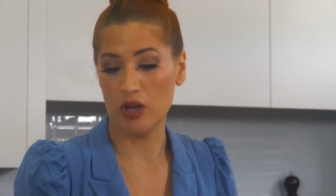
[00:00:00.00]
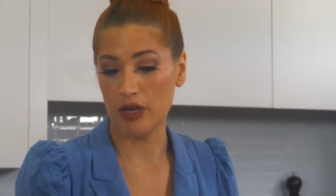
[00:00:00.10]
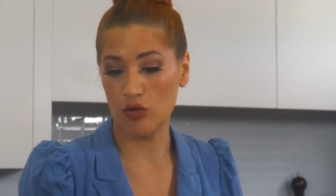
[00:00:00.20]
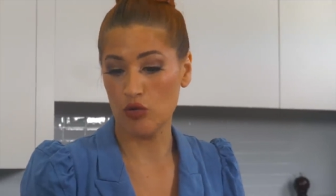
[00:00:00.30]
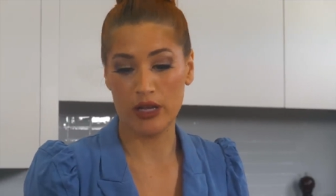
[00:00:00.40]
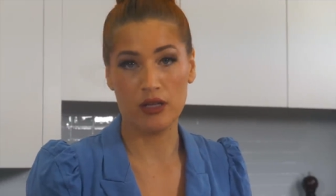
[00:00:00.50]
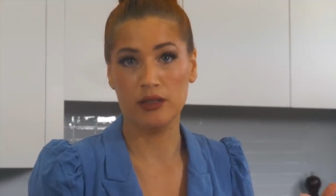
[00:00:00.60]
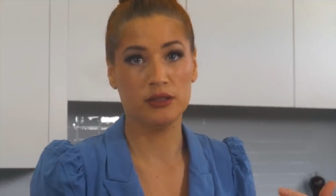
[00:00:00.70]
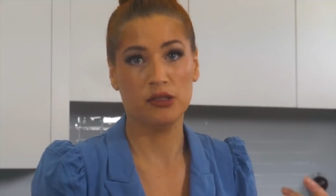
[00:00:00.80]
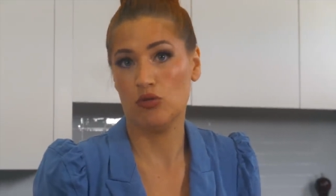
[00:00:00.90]
not
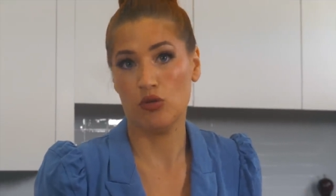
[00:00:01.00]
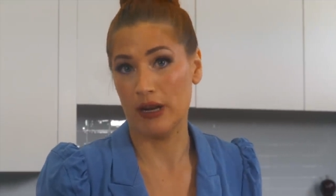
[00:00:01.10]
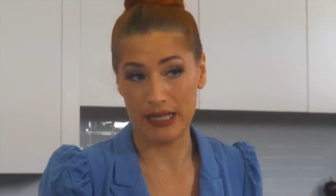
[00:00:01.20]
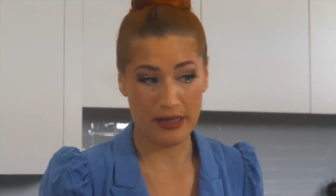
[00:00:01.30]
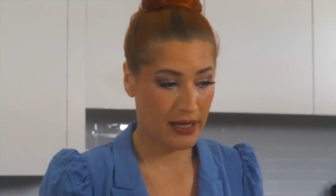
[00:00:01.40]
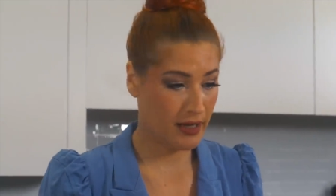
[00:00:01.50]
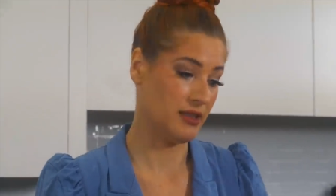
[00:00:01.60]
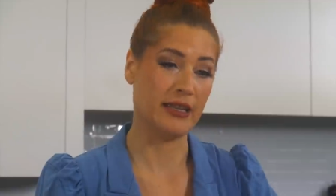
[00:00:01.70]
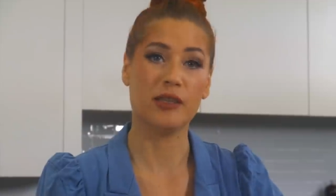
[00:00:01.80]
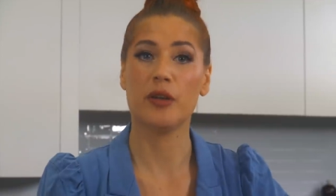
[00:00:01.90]
oiled or anything. Let's
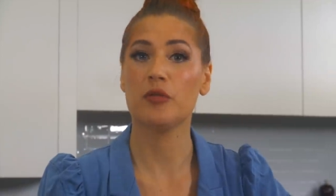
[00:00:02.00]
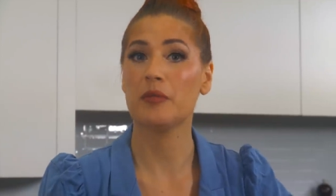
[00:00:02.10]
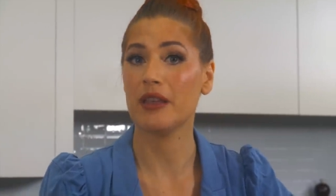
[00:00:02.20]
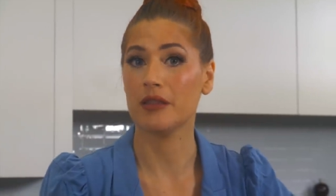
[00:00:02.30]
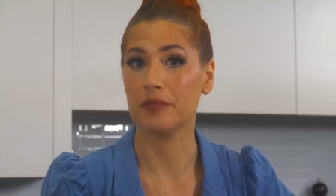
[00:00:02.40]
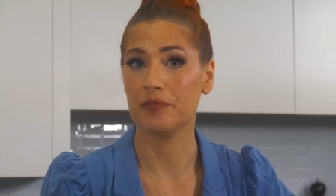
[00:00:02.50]
lay them out and bake